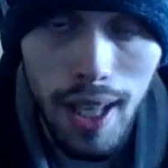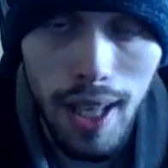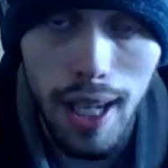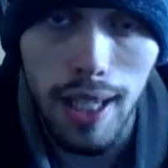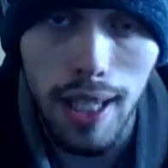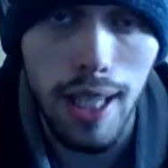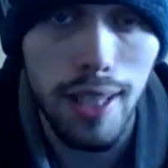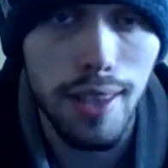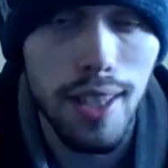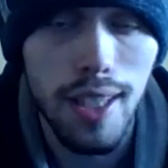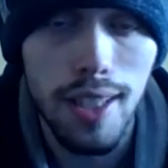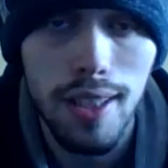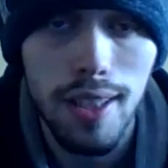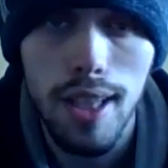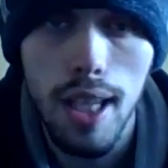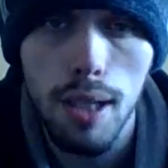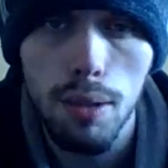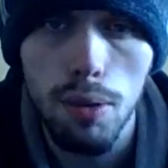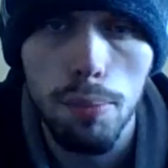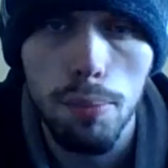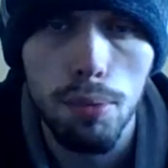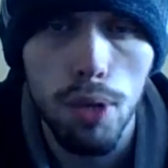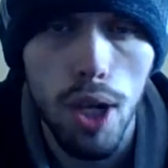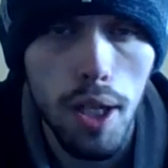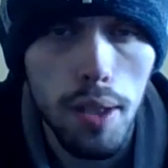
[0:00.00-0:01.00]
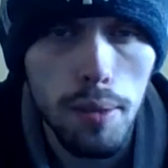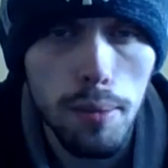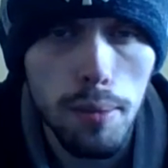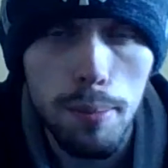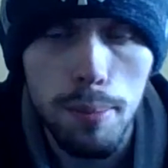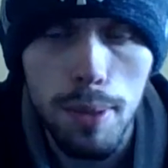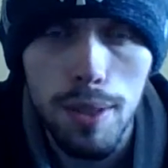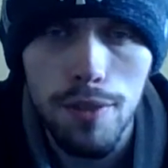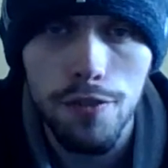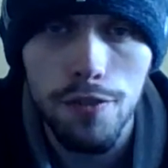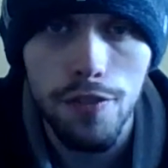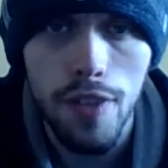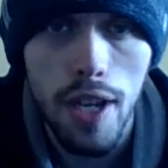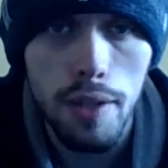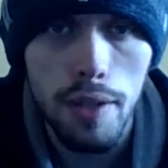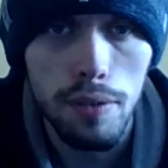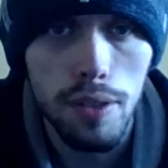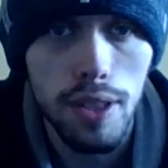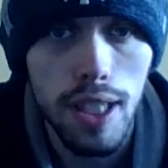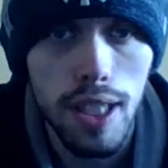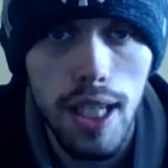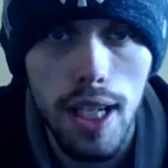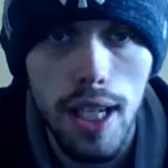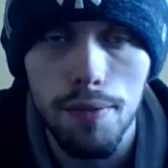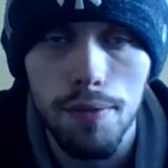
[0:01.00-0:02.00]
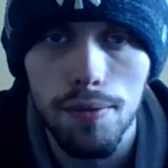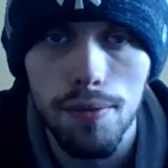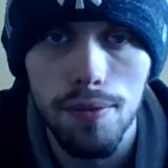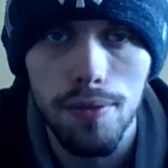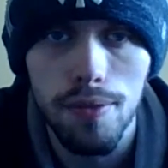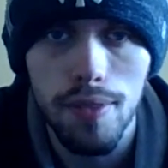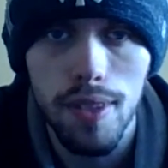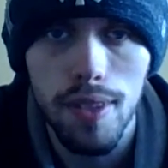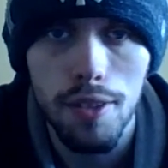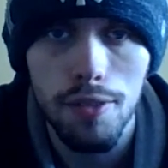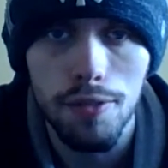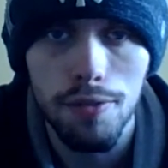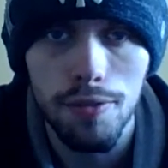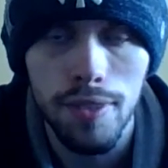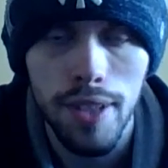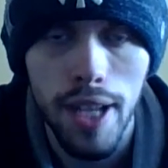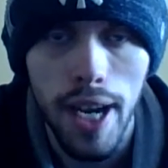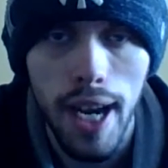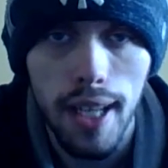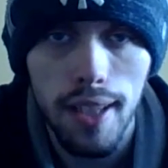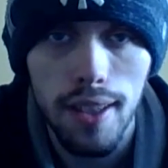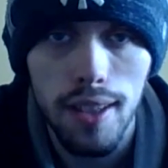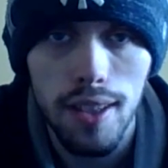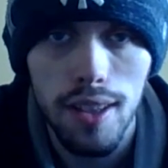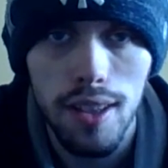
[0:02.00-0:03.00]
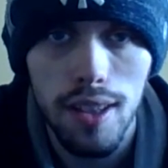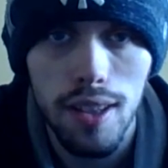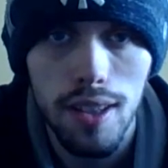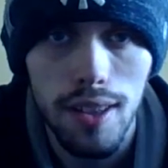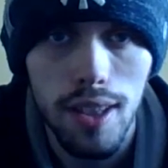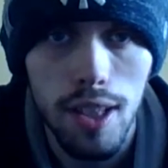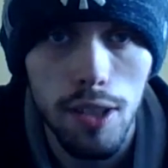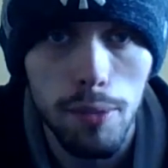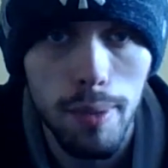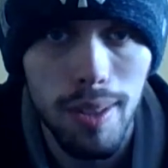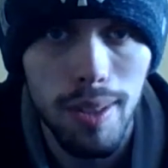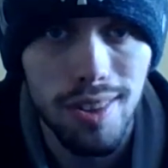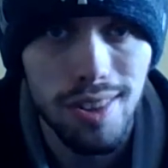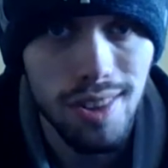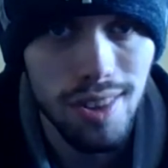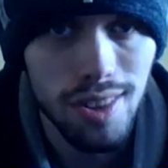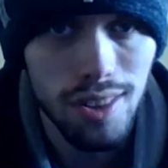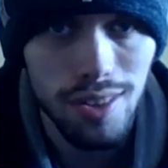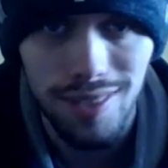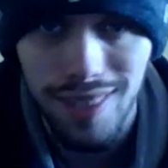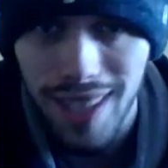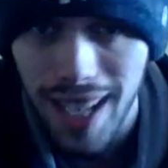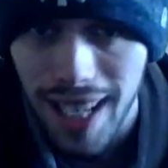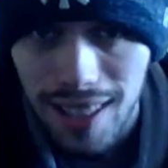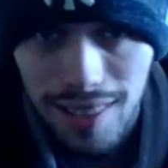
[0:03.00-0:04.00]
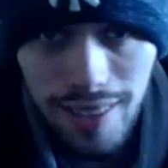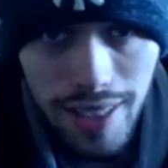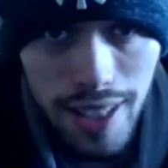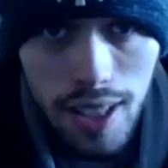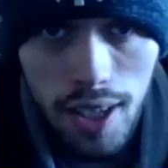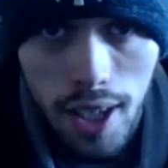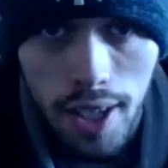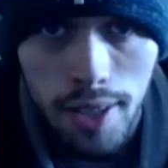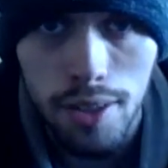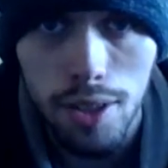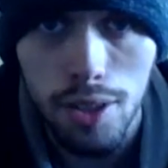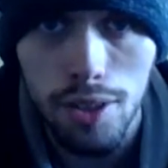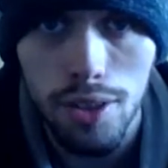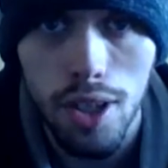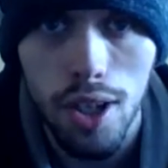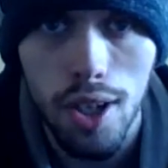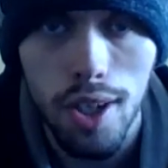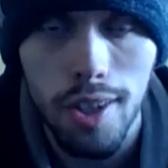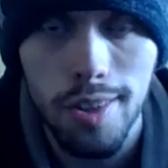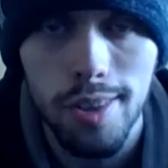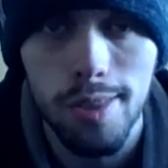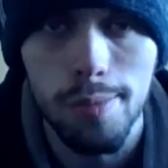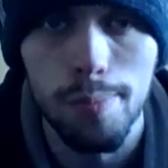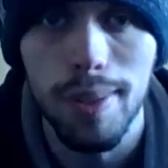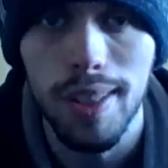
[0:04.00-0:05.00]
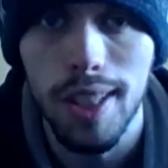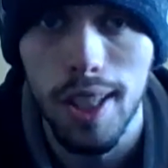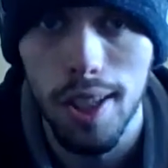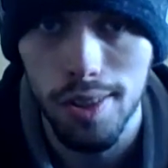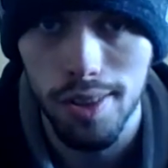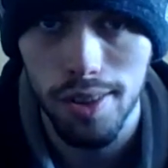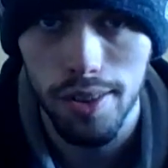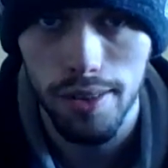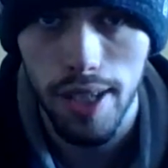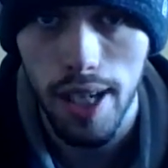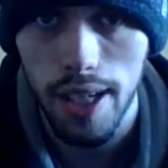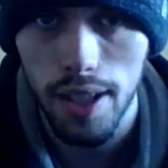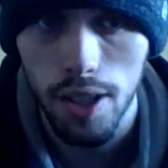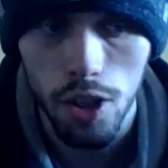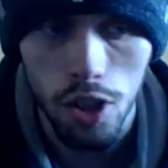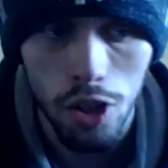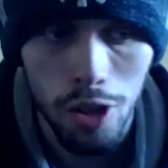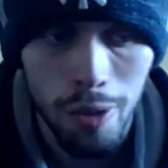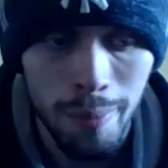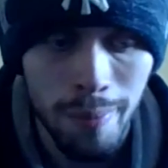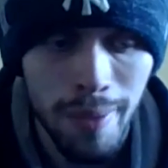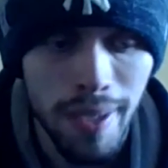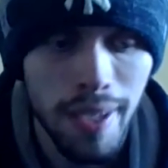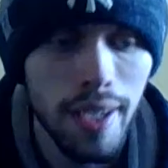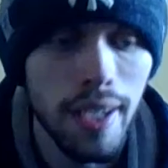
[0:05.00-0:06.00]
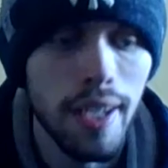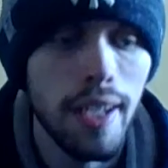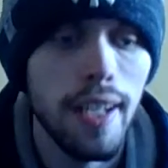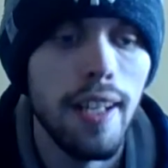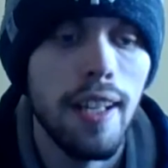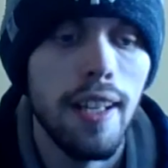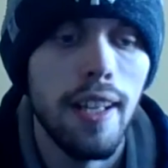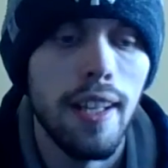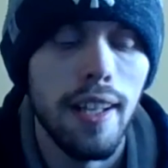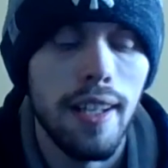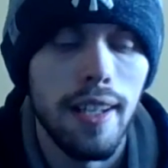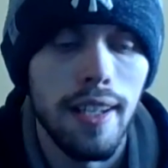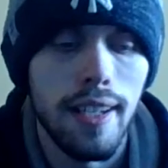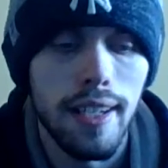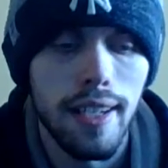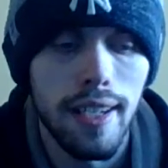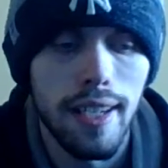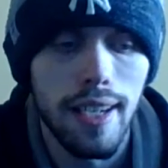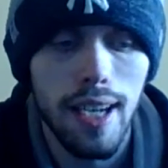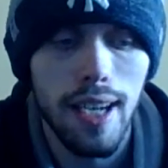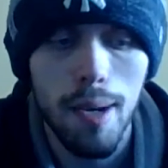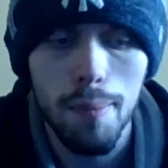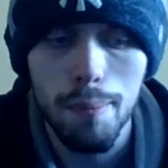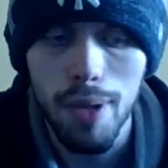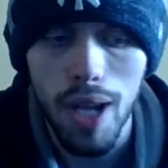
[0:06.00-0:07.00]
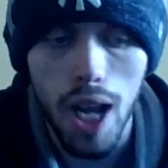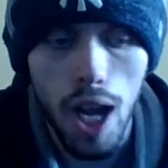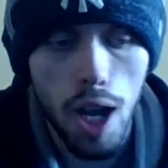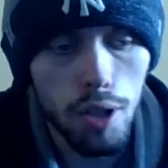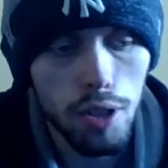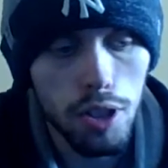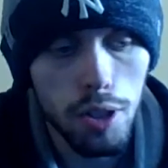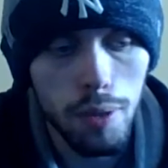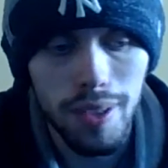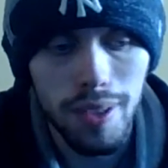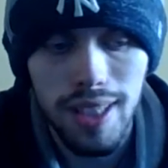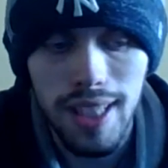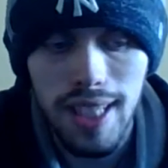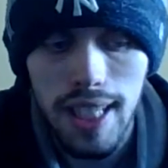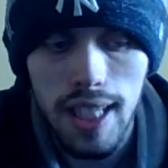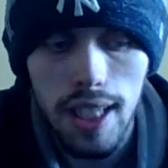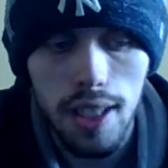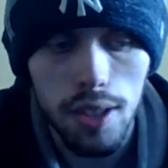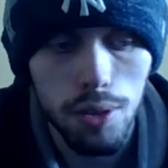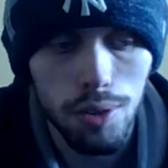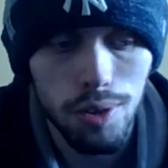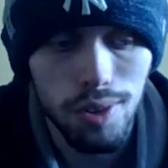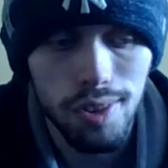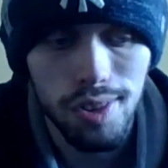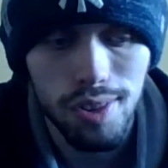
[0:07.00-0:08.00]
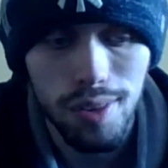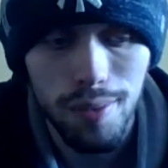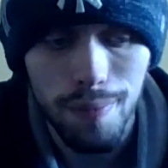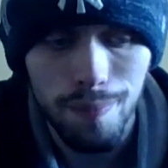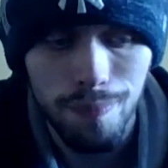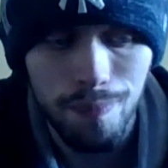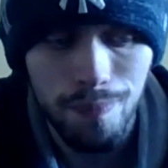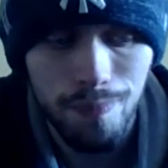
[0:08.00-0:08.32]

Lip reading: And I think they will probably be favored. If not, they'll be slightly underdogs because they're at home. but I'll go with the Eagles